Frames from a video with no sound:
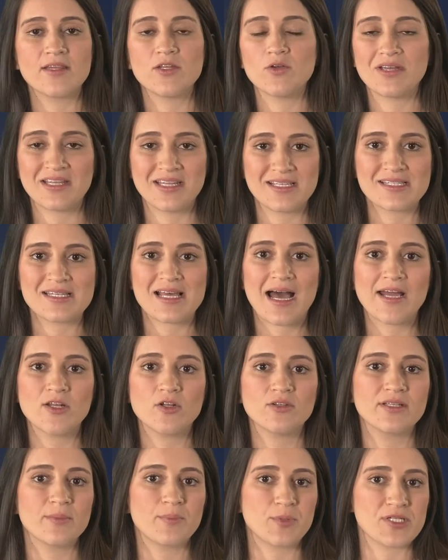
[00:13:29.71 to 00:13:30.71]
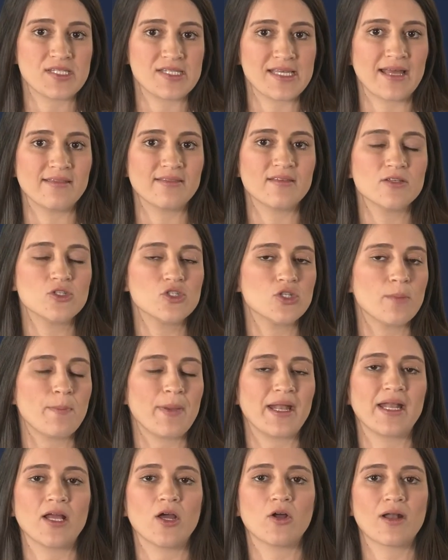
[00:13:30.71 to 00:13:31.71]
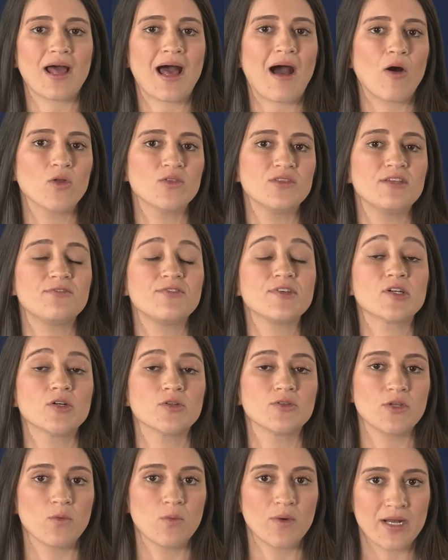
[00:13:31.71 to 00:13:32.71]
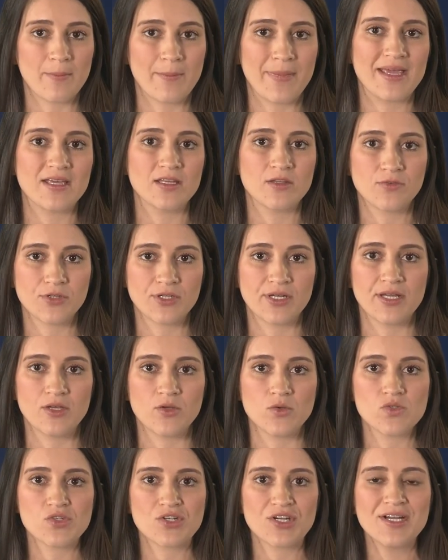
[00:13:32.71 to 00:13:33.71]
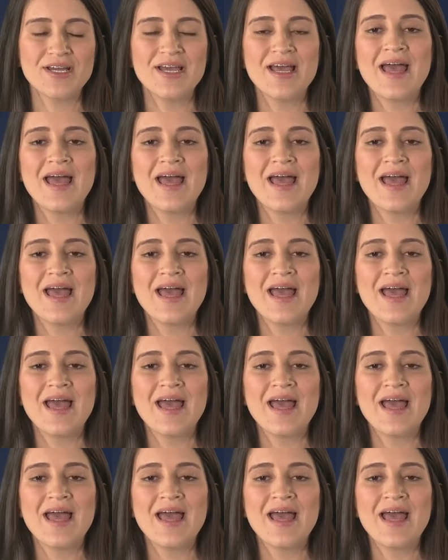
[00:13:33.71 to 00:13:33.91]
You can decide on the percentage depending on how difficult you want to make it for the user.